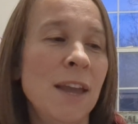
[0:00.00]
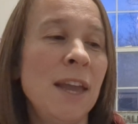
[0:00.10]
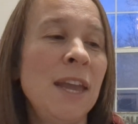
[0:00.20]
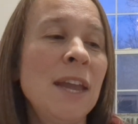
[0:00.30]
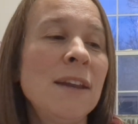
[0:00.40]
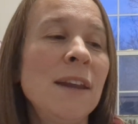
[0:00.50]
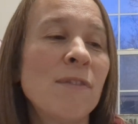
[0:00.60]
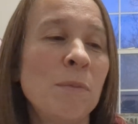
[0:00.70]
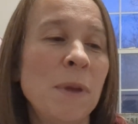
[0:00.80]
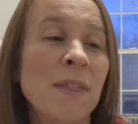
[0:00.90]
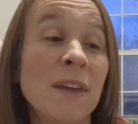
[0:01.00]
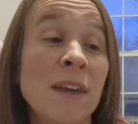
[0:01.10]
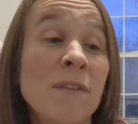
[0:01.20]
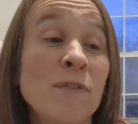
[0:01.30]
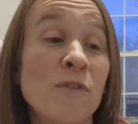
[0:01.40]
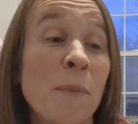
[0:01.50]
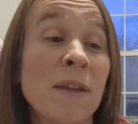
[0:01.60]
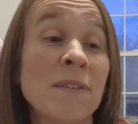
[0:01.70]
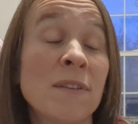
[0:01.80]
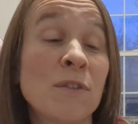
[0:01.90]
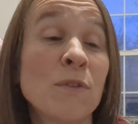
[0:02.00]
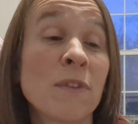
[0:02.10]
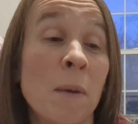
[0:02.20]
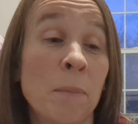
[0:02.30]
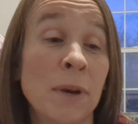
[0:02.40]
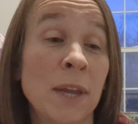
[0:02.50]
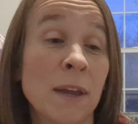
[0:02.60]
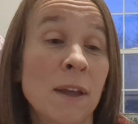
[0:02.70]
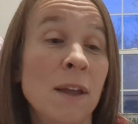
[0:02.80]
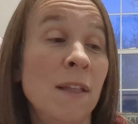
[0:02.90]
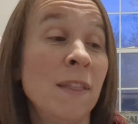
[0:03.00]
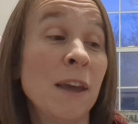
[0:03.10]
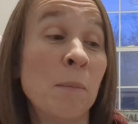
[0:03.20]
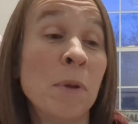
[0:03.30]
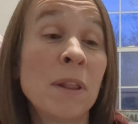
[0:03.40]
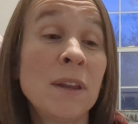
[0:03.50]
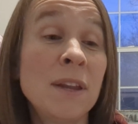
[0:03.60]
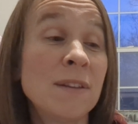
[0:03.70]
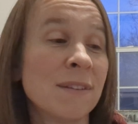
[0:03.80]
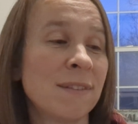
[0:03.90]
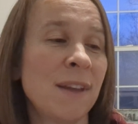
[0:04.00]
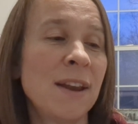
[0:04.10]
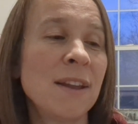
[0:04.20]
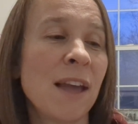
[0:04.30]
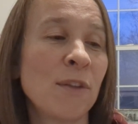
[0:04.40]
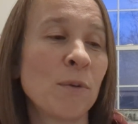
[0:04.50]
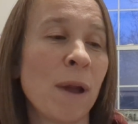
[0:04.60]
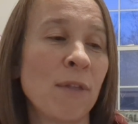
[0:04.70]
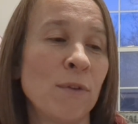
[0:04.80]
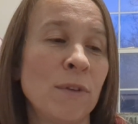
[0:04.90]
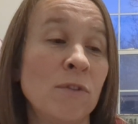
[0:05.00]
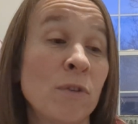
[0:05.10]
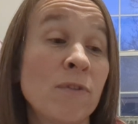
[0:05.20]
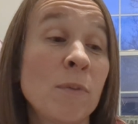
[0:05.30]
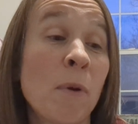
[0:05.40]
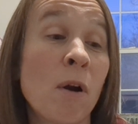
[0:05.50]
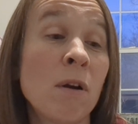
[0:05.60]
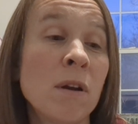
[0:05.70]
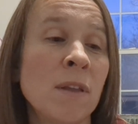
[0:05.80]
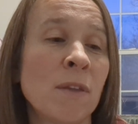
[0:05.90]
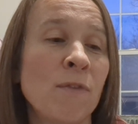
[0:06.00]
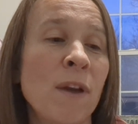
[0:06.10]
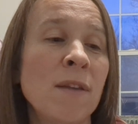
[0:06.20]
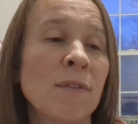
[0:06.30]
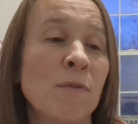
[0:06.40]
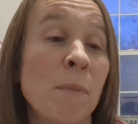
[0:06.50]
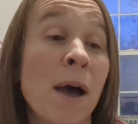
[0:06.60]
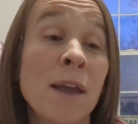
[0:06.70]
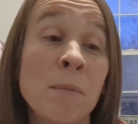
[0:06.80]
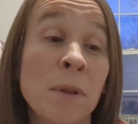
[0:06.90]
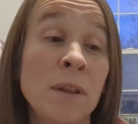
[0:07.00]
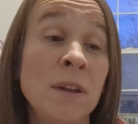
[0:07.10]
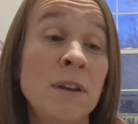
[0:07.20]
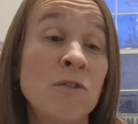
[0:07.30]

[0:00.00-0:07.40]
He'd given me the gift of my sister's company, the ability to stay together rather than drift apart in the face of my ability to